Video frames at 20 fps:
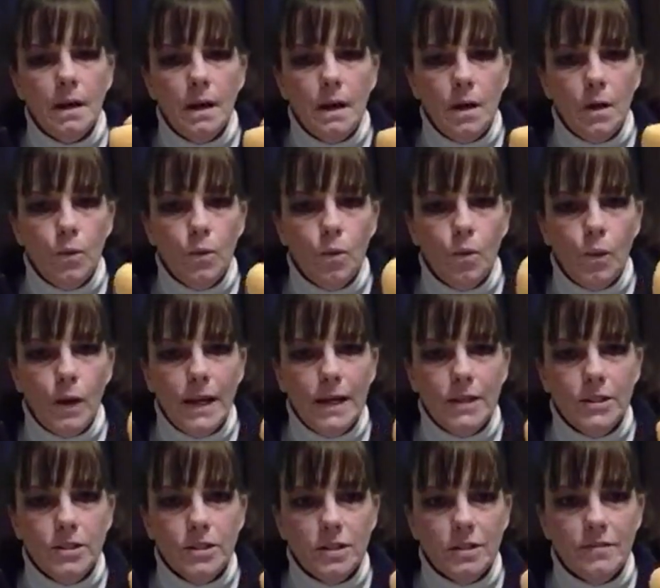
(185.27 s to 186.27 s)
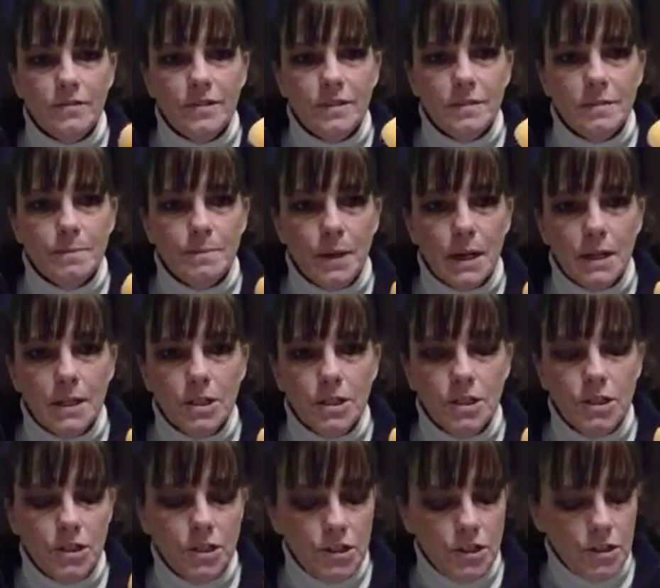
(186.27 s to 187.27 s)
a wedge of
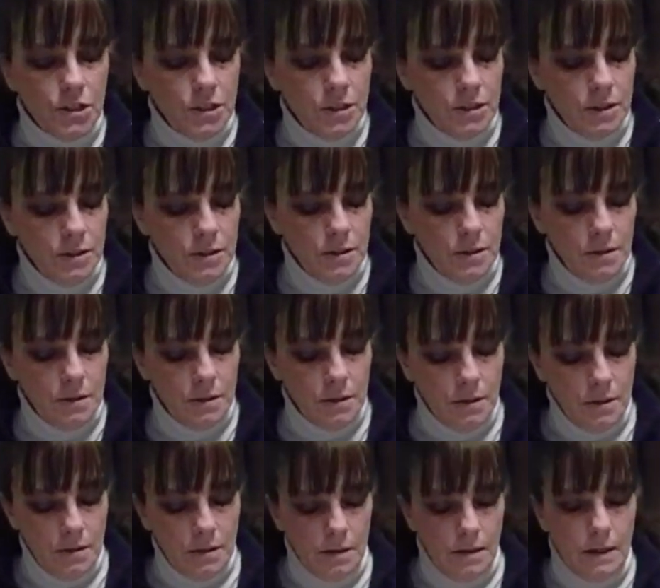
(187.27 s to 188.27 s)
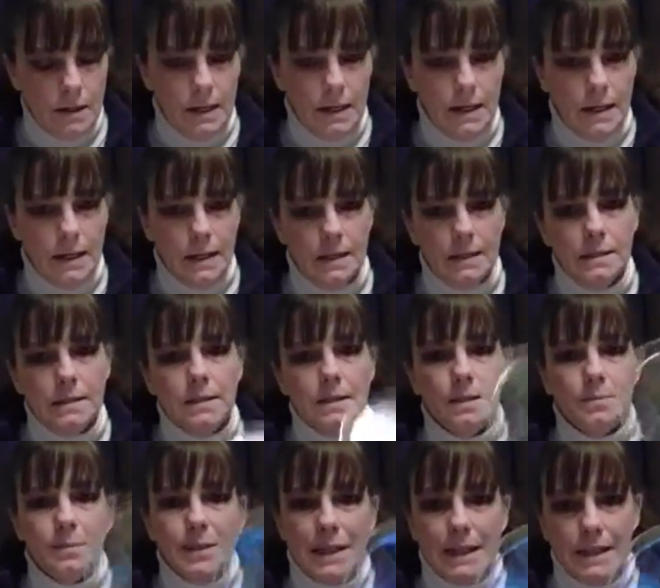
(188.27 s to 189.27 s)
sponge, and a
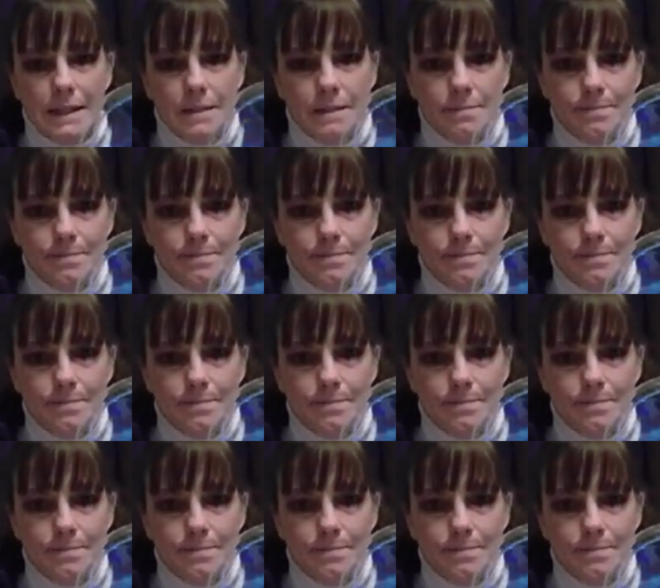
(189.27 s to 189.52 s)
plate.